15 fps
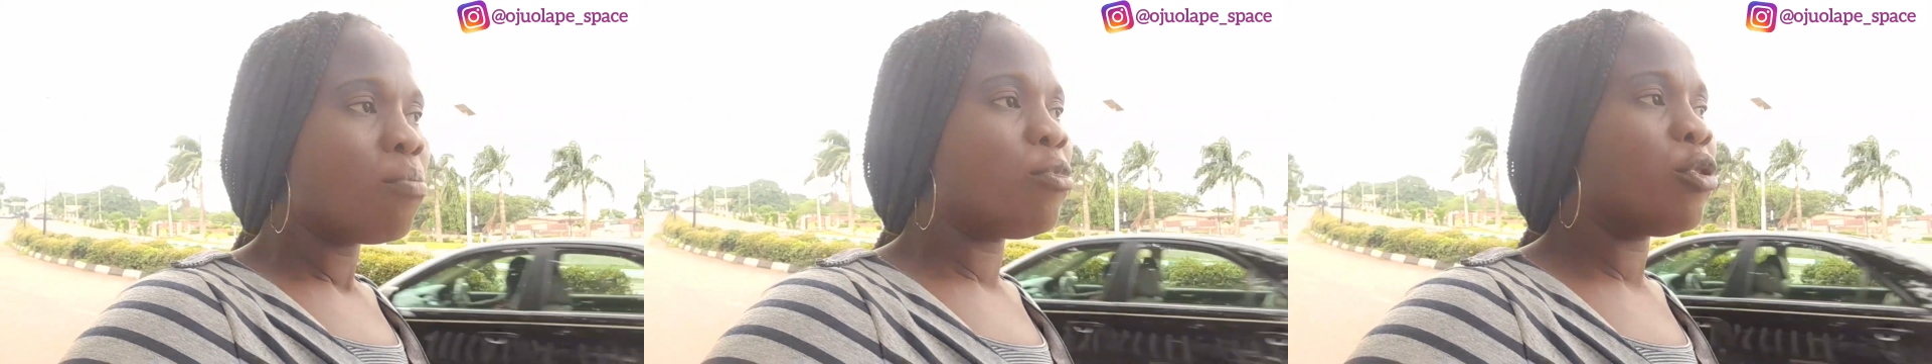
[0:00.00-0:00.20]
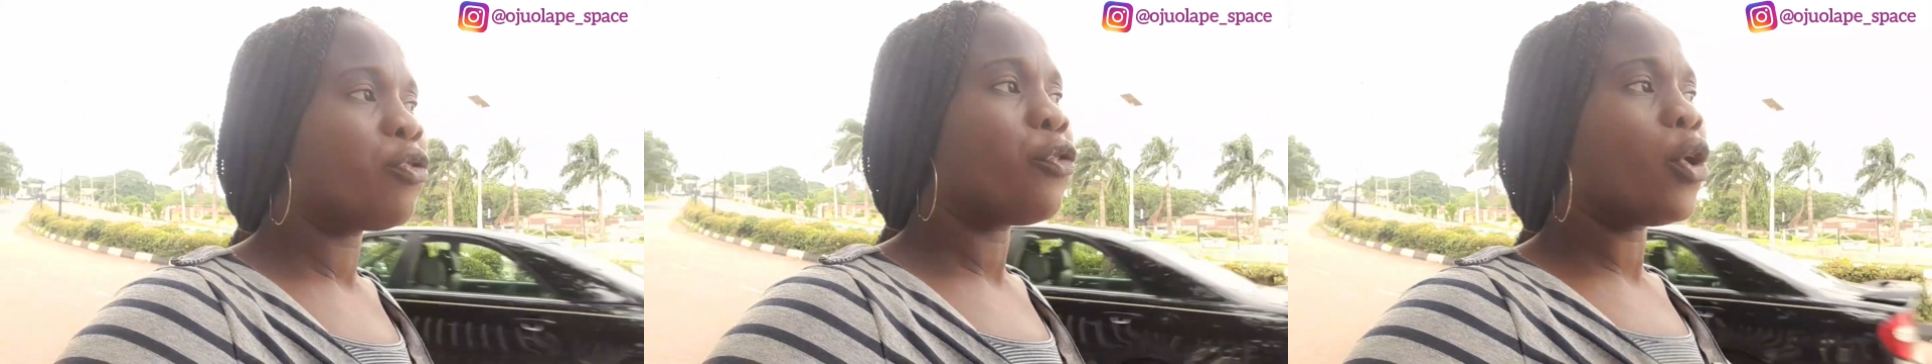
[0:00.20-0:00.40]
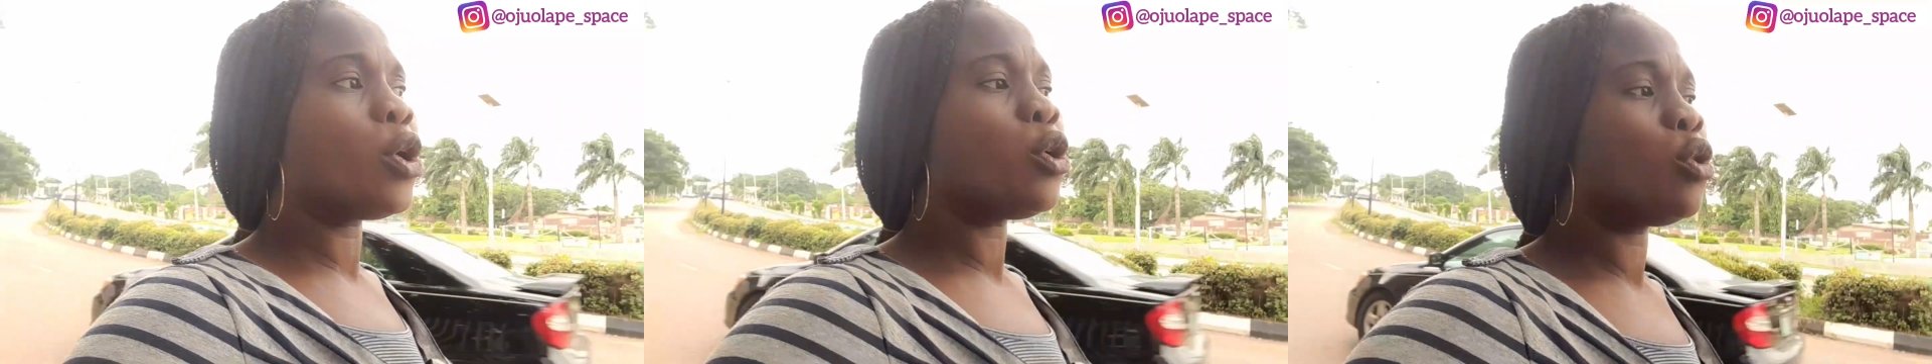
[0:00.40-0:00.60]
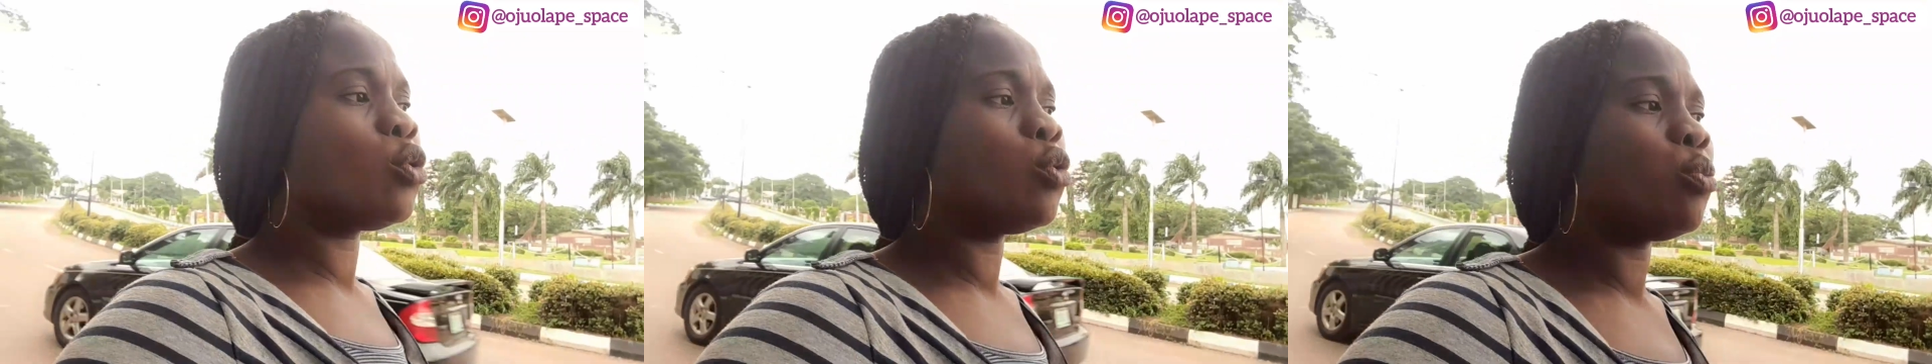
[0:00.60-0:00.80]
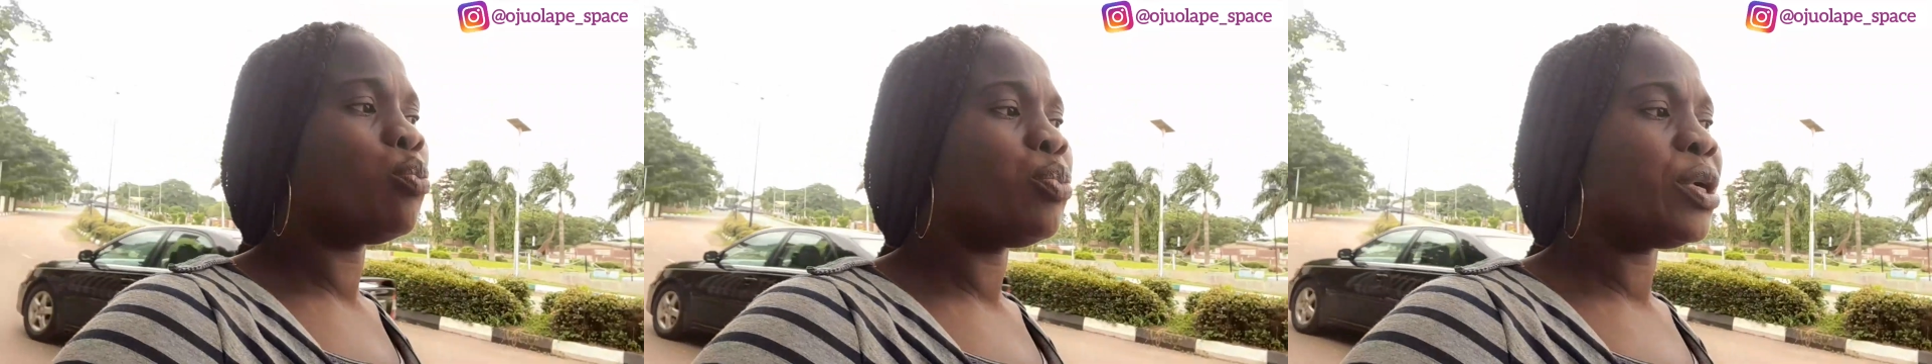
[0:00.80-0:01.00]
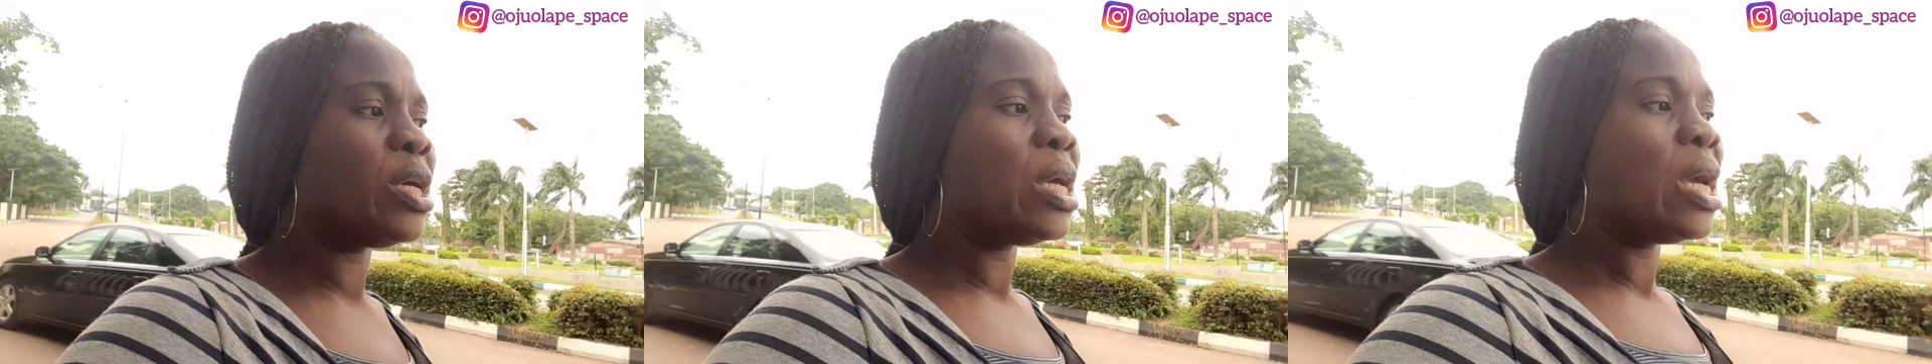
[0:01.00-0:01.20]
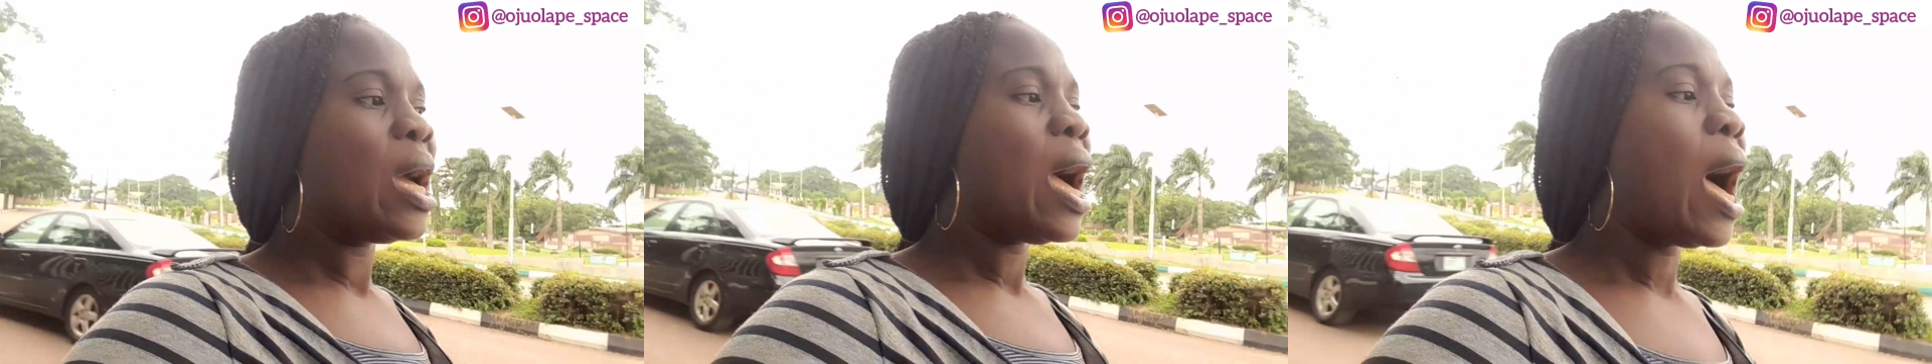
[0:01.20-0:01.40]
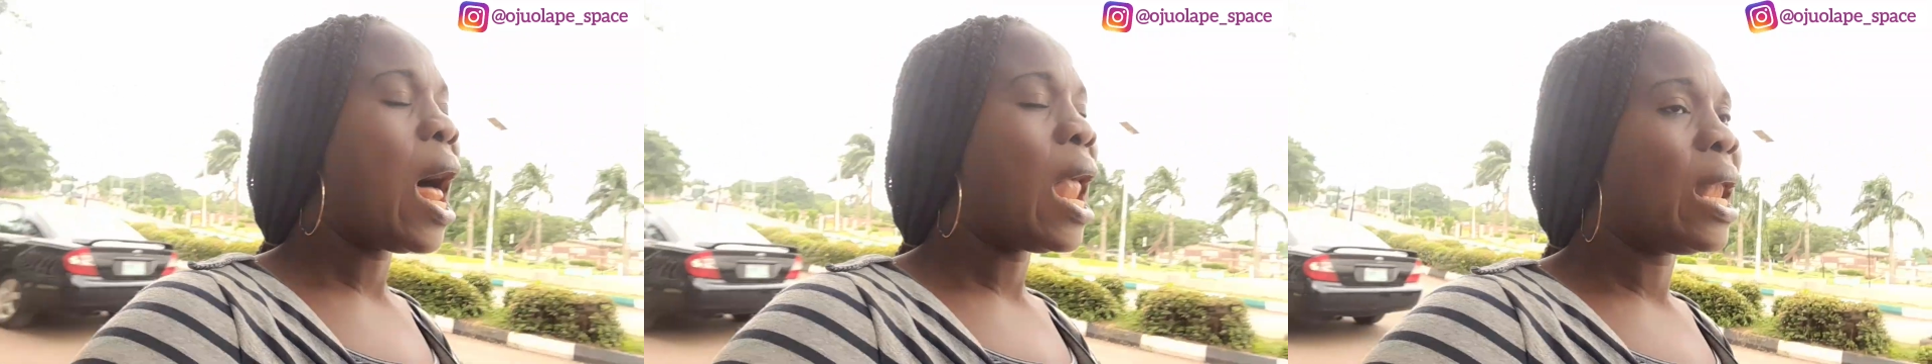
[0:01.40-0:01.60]
before you be
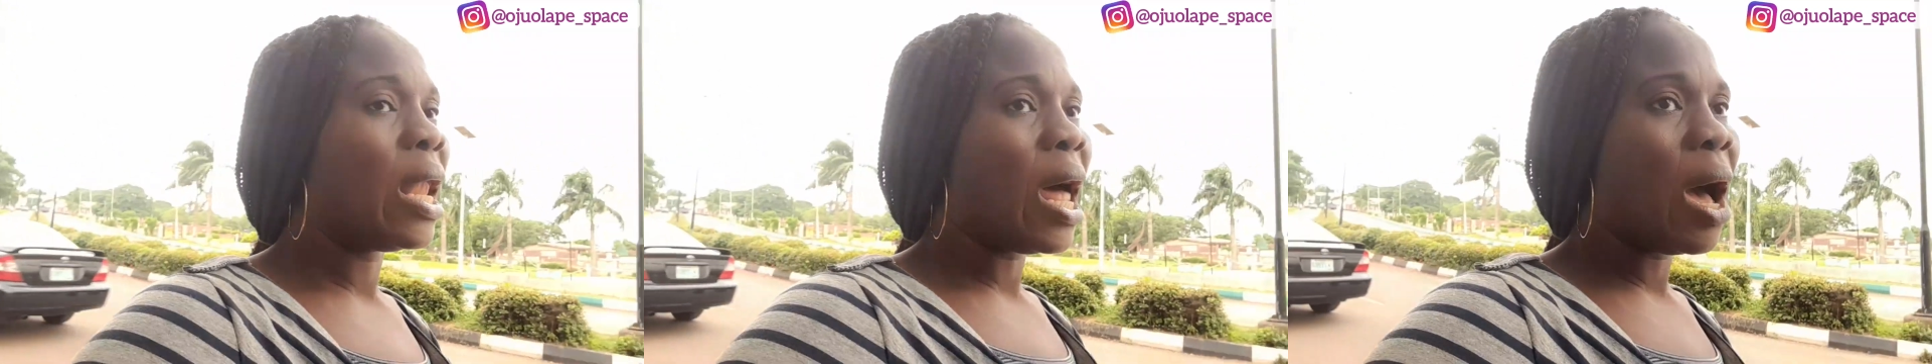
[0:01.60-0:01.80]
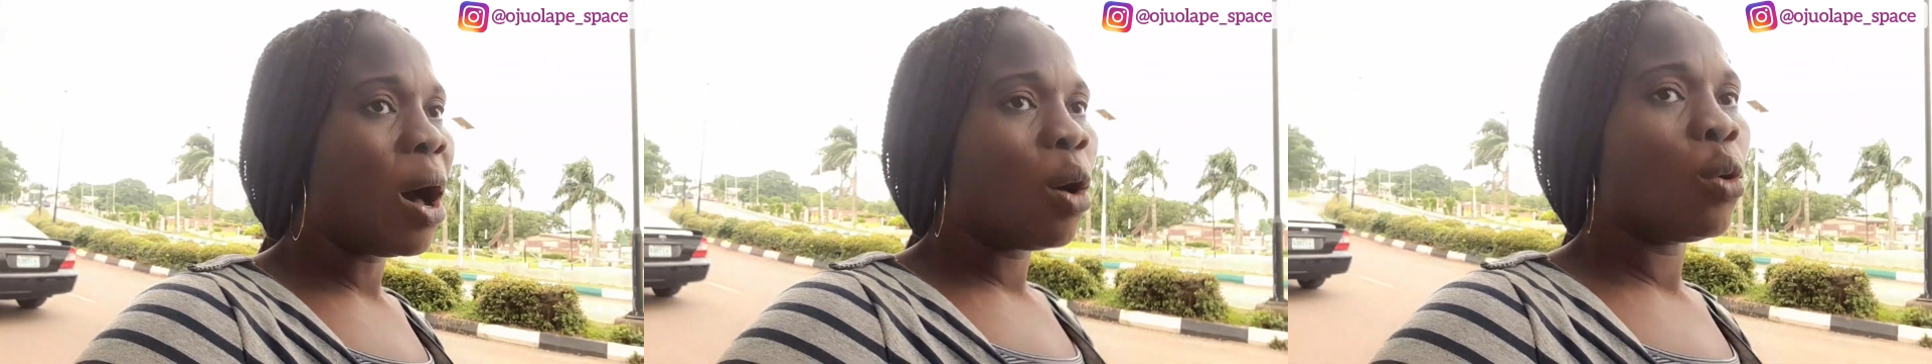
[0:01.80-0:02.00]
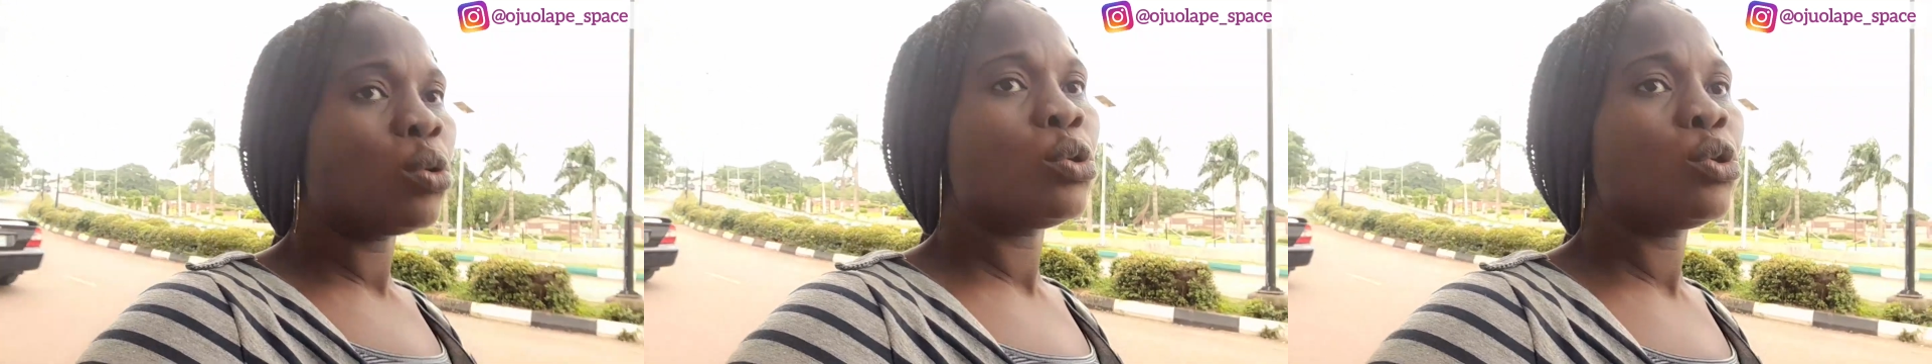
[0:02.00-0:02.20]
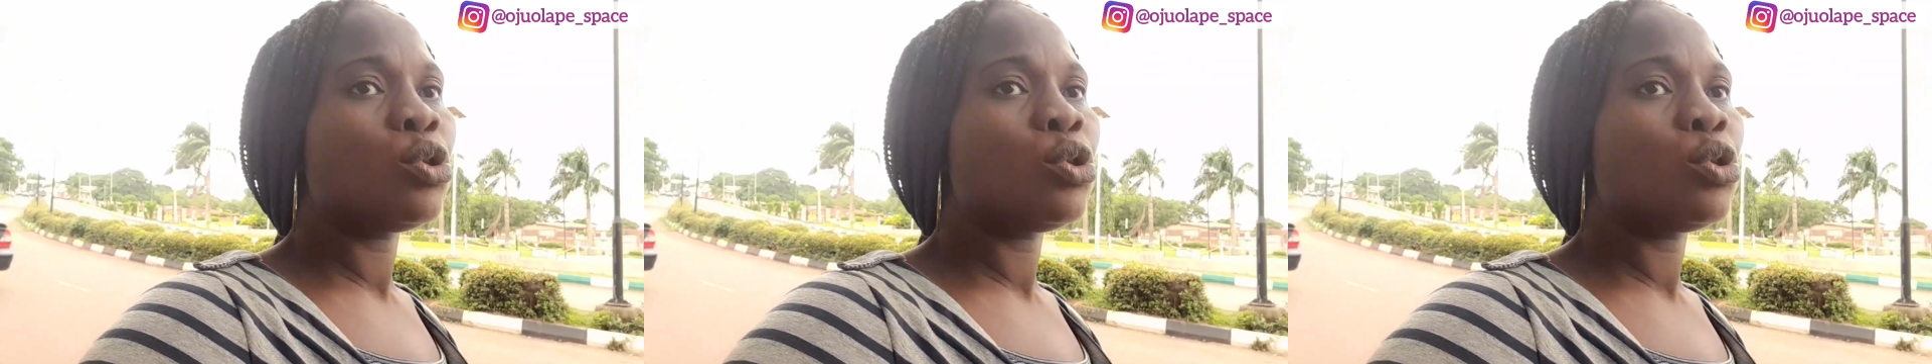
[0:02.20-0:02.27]
allowed